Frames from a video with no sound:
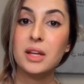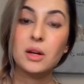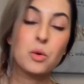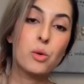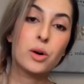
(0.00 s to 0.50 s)

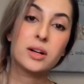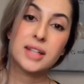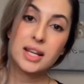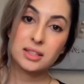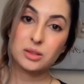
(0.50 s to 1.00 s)
or
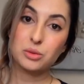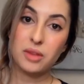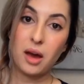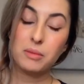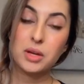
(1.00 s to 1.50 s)
next to
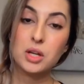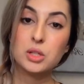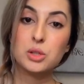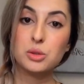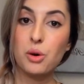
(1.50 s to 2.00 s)
them.
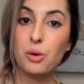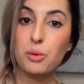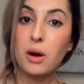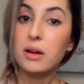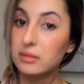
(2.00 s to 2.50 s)

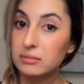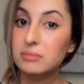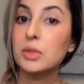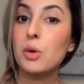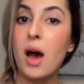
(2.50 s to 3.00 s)
So
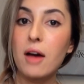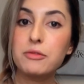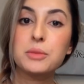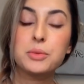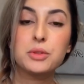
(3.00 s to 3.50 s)
you
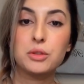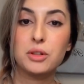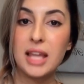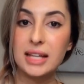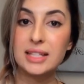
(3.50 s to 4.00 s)
have to put your
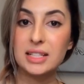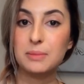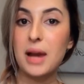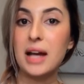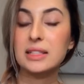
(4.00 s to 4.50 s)
latex
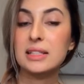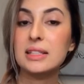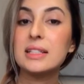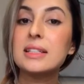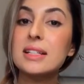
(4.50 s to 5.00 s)
practice
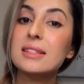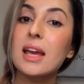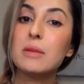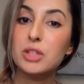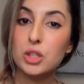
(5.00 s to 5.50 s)
in the
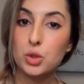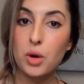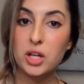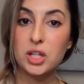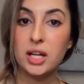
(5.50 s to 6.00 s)
same
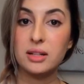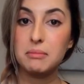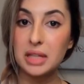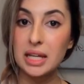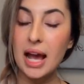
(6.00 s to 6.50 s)
situation.
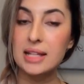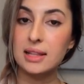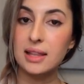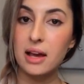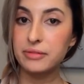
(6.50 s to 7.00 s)
Me, as a
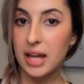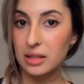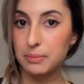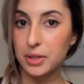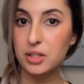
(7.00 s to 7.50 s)

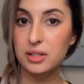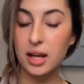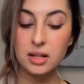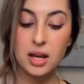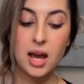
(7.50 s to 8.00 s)
left-hand
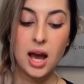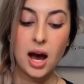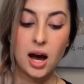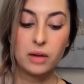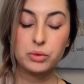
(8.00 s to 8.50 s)
person,
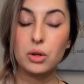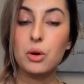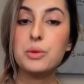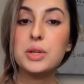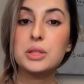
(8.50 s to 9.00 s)
I will
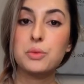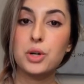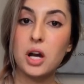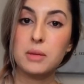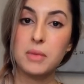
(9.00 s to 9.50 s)
always
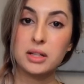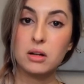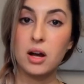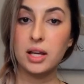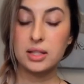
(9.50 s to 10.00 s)
work on my
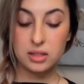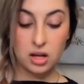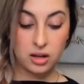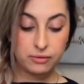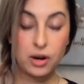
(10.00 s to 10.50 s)
clients
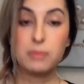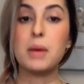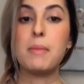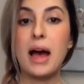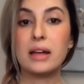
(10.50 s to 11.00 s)
from the
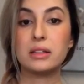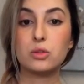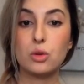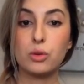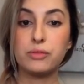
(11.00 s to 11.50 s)
back.
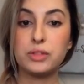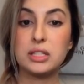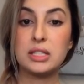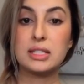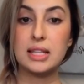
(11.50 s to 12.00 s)
So if
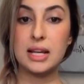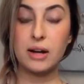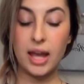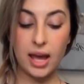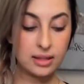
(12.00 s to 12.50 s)
this is their
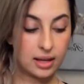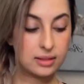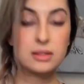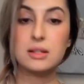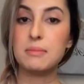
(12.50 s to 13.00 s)
head and
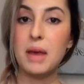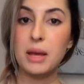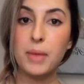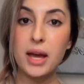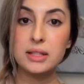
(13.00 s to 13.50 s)
this is my
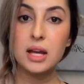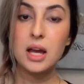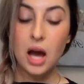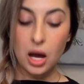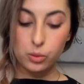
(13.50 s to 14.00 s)
bed,
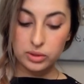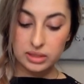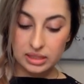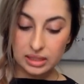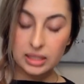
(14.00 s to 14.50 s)
I will
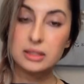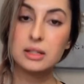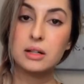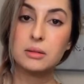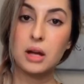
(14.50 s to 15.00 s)
sit in their